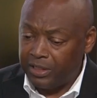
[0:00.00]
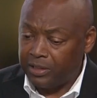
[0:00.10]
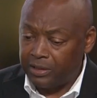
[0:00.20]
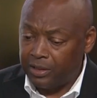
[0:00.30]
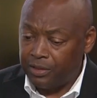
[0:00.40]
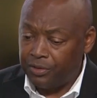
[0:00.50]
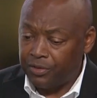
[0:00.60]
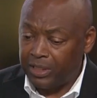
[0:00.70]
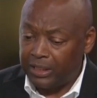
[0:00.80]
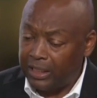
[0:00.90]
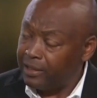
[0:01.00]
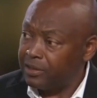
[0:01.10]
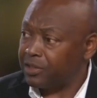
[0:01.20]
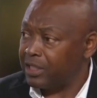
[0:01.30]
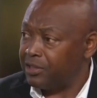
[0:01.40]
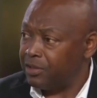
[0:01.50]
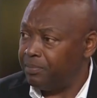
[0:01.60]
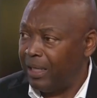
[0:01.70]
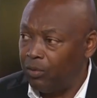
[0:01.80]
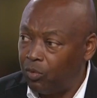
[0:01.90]
recently you're seeing a lot of
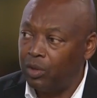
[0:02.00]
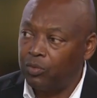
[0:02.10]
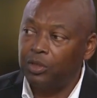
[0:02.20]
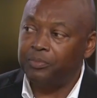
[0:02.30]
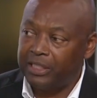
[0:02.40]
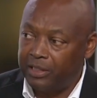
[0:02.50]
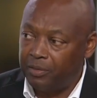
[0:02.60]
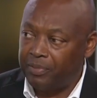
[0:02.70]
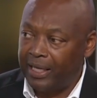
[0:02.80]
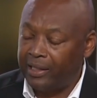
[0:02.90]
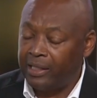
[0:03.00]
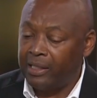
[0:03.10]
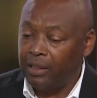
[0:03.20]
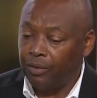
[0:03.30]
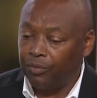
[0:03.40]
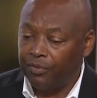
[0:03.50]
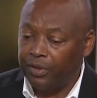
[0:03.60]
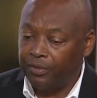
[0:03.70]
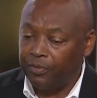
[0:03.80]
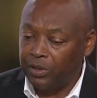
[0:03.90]
discussion about what will be the impact. We're
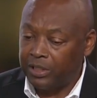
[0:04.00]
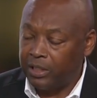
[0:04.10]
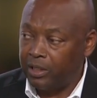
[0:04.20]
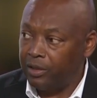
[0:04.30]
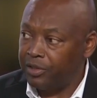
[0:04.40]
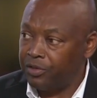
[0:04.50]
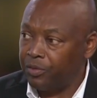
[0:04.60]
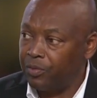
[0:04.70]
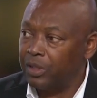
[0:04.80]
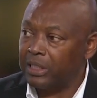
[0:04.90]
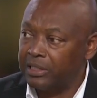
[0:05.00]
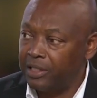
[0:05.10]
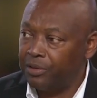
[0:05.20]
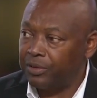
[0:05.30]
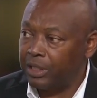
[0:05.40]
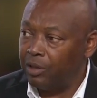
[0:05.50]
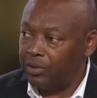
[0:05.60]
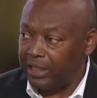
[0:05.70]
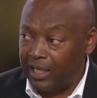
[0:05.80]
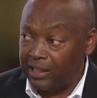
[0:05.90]
very fortunate in our district. We'll continue to
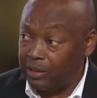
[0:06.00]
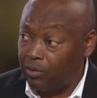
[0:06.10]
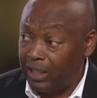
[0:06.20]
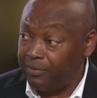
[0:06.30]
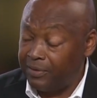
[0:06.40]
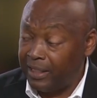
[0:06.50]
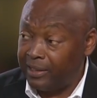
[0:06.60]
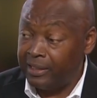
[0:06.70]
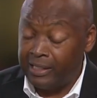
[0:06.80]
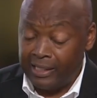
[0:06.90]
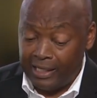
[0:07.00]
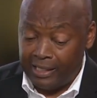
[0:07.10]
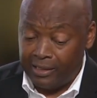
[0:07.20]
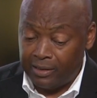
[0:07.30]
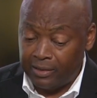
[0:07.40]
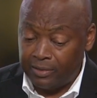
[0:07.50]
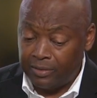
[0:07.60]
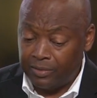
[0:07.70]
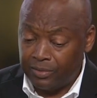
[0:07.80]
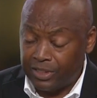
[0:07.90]
go with highly qualified uh,
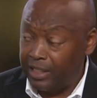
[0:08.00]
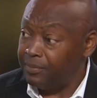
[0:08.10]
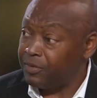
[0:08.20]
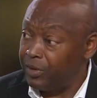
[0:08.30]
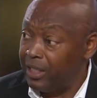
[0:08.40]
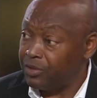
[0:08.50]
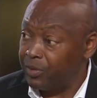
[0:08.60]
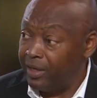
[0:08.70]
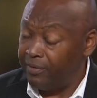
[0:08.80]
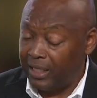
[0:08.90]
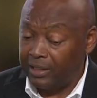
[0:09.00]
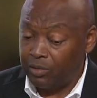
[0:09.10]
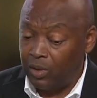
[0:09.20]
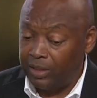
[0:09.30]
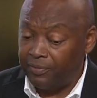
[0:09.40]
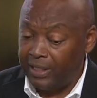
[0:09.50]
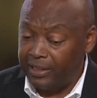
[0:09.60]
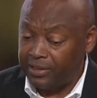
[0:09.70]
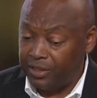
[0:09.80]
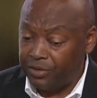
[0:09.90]
subs for us. We have highly
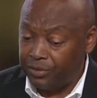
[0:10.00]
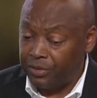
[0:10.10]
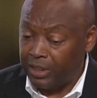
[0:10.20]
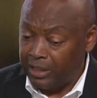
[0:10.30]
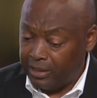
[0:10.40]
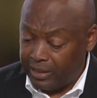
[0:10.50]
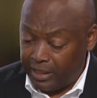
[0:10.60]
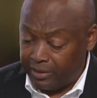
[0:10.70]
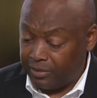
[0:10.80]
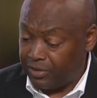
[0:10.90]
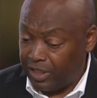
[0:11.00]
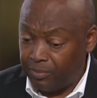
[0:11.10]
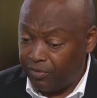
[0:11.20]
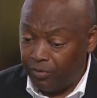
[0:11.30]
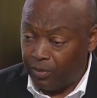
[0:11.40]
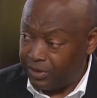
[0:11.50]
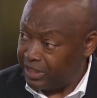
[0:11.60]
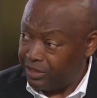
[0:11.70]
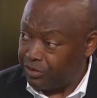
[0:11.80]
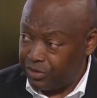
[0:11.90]
qualified teachers that some are former
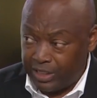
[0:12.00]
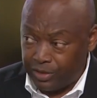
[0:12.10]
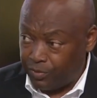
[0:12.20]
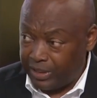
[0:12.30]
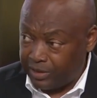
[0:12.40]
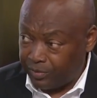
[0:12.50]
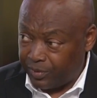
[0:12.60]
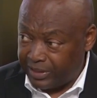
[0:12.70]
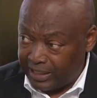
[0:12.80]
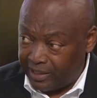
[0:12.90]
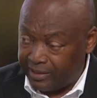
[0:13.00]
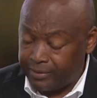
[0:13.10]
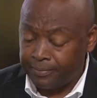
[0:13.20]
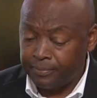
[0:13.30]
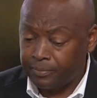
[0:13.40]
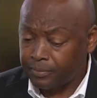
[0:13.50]
teachers just recently retired